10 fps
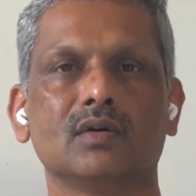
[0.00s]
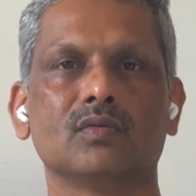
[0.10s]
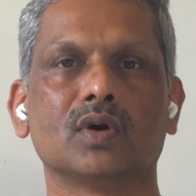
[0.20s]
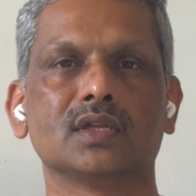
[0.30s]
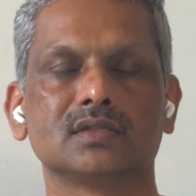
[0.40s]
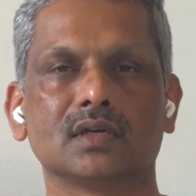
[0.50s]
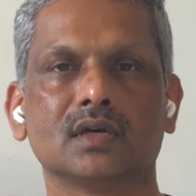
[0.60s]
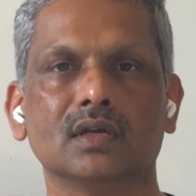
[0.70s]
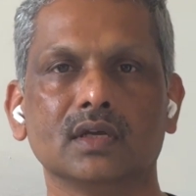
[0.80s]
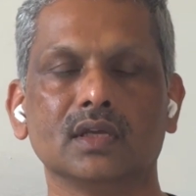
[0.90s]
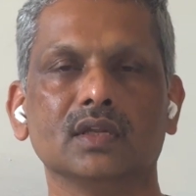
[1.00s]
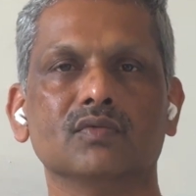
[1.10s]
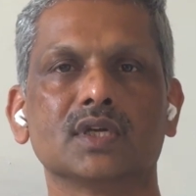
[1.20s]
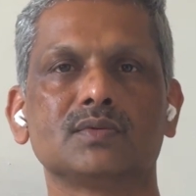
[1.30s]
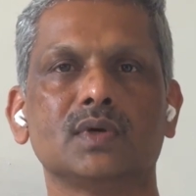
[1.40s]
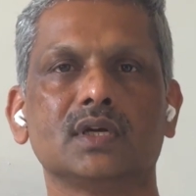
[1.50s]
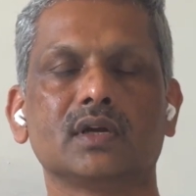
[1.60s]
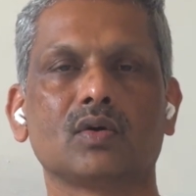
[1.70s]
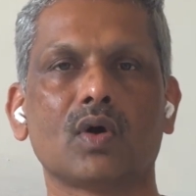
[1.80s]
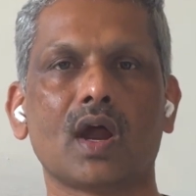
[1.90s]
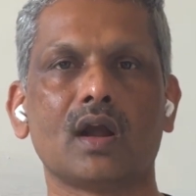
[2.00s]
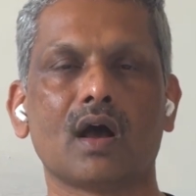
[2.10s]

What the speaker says: what is the investment required,